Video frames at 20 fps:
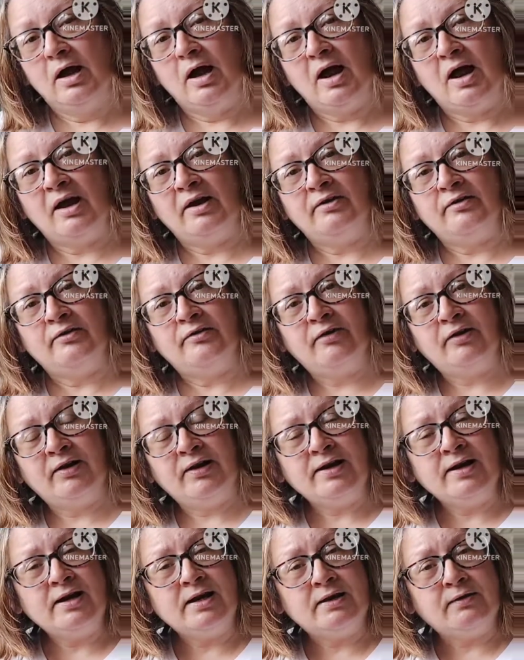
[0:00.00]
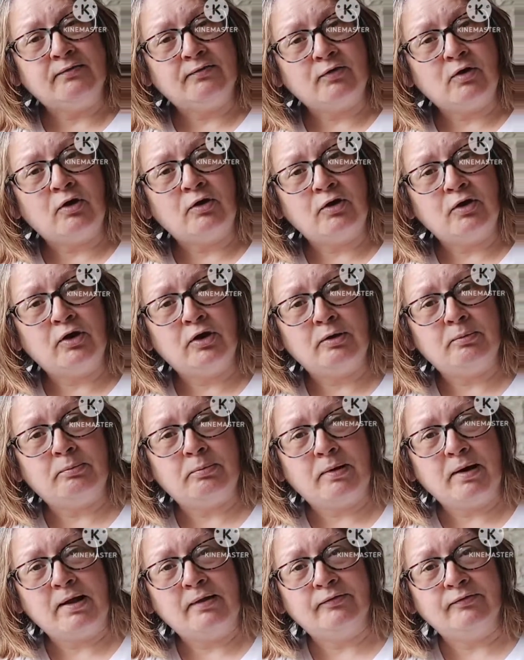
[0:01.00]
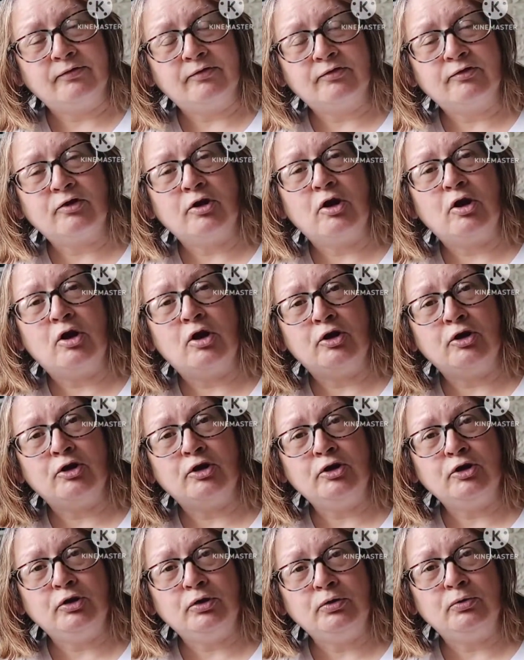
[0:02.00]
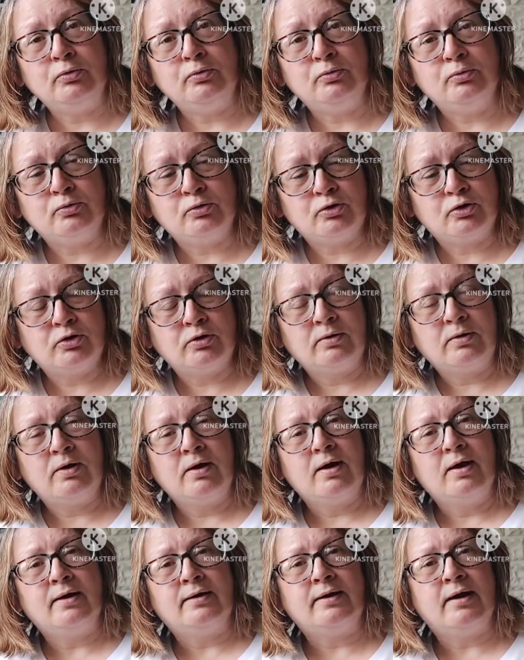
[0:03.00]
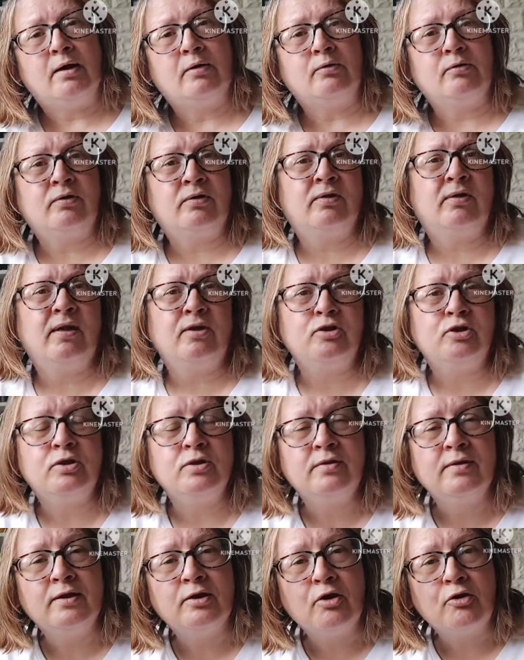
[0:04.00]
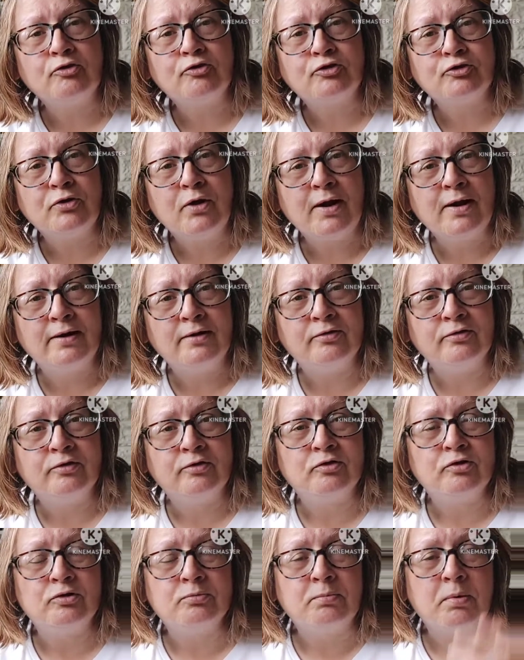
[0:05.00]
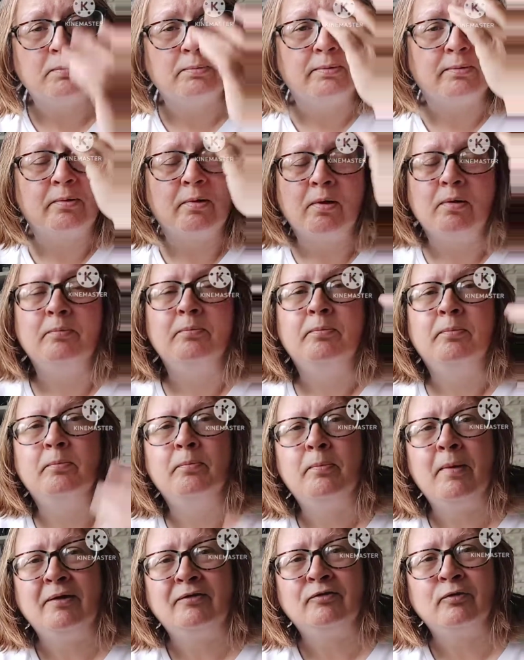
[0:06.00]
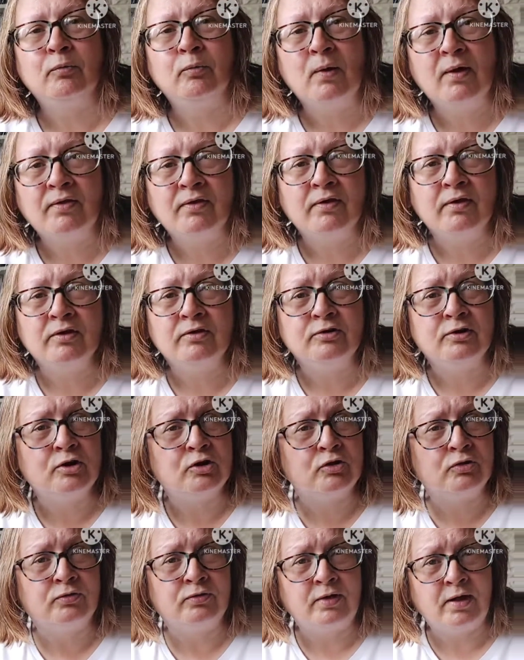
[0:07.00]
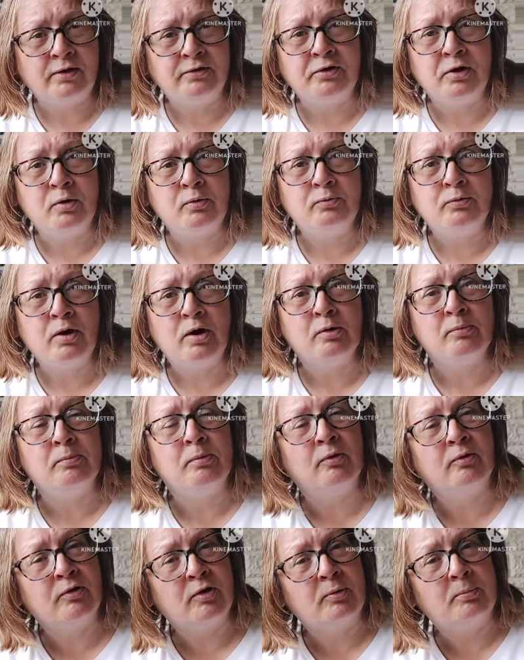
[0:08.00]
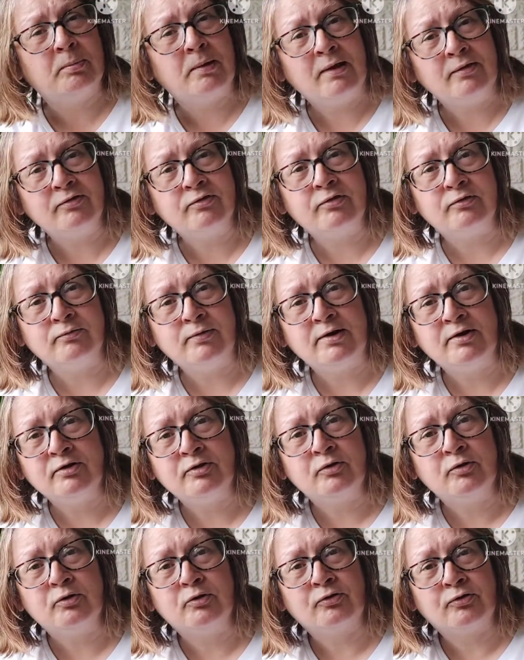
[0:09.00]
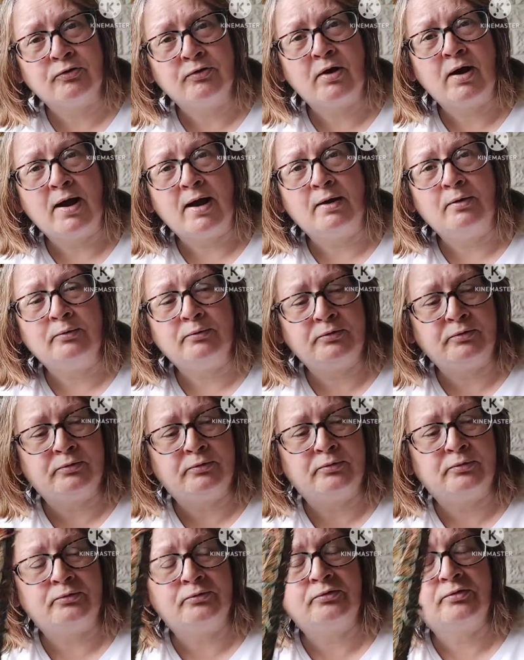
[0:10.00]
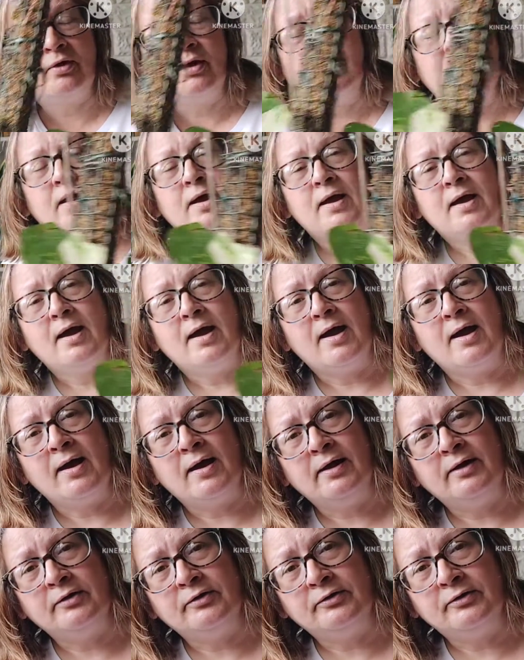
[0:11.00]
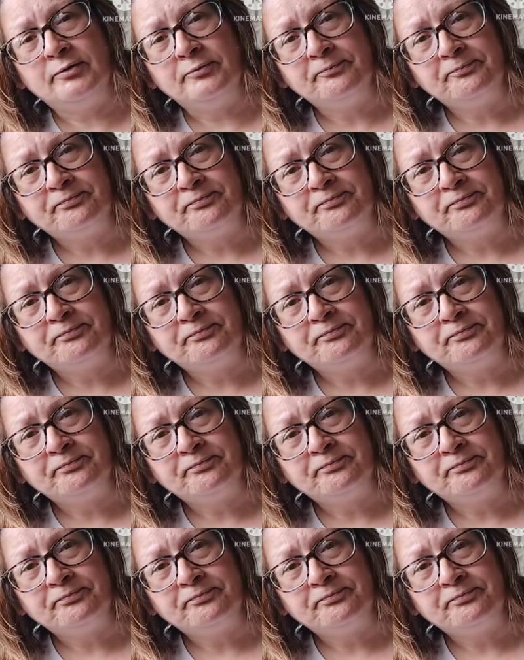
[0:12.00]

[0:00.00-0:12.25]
And the leaves on her plants are huge. Now, as I say, she's in Australia, so she's probably got better weather conditions, I don't know, but her plants are indoors, they're not outdoors. And